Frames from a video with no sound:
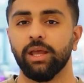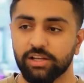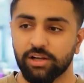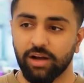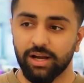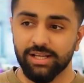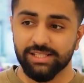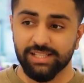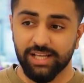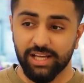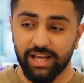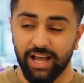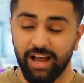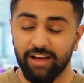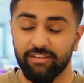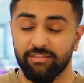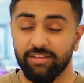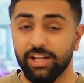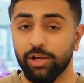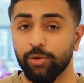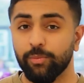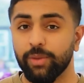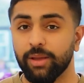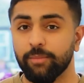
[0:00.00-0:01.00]
The guys that
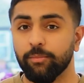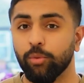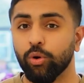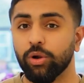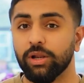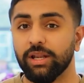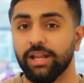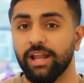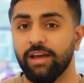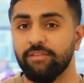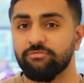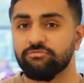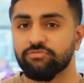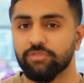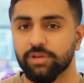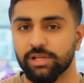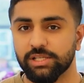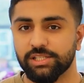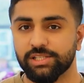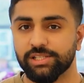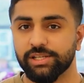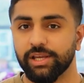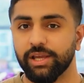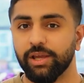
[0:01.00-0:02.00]
have a little bit more
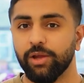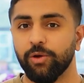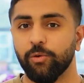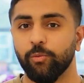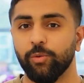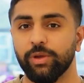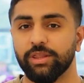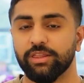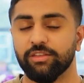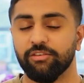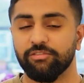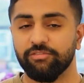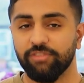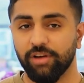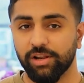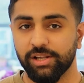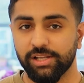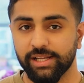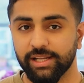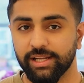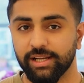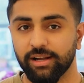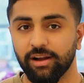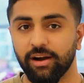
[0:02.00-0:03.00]
leverage with the
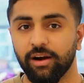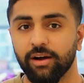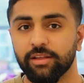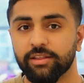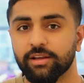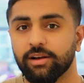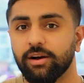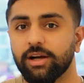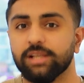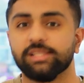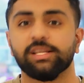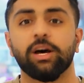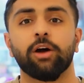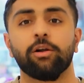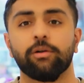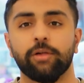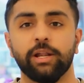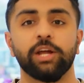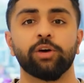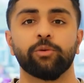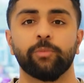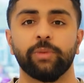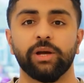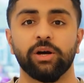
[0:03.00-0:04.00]
funding are the guys that are
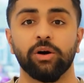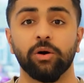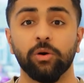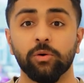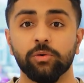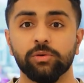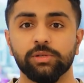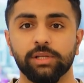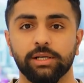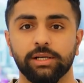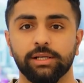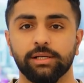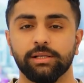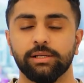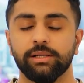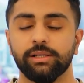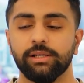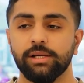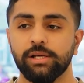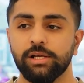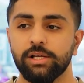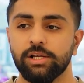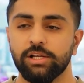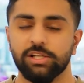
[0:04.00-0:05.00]
a little bit older.
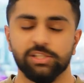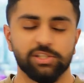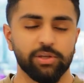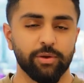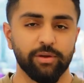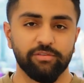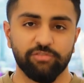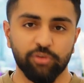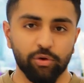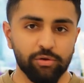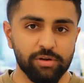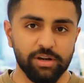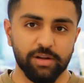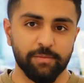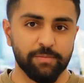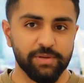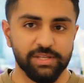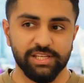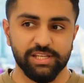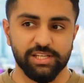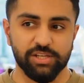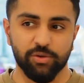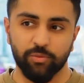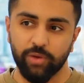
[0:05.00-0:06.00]
So if you're in a
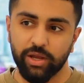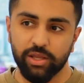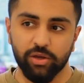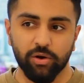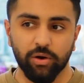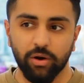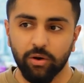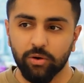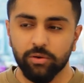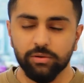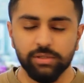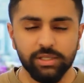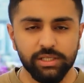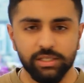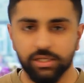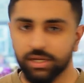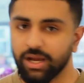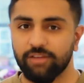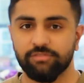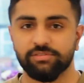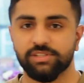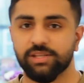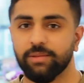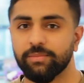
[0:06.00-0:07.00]
position where you're older and
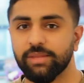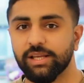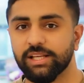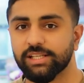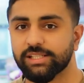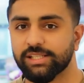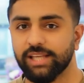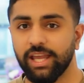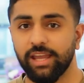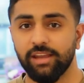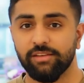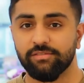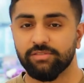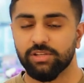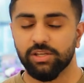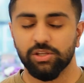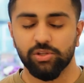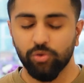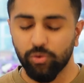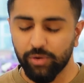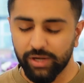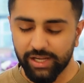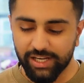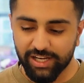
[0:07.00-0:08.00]
you have something saved,
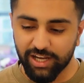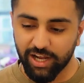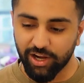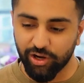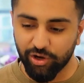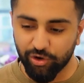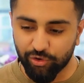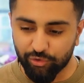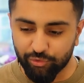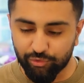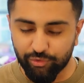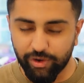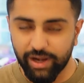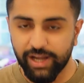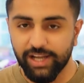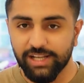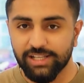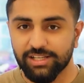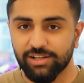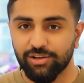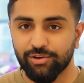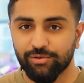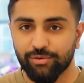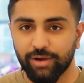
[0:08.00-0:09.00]
you're in a
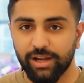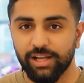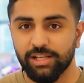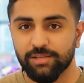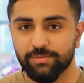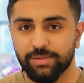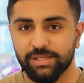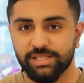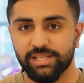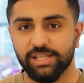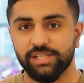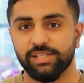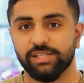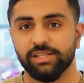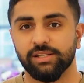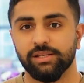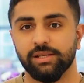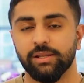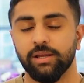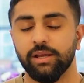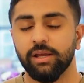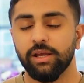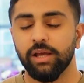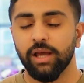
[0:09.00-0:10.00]
great
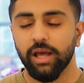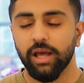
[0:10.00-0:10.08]
position.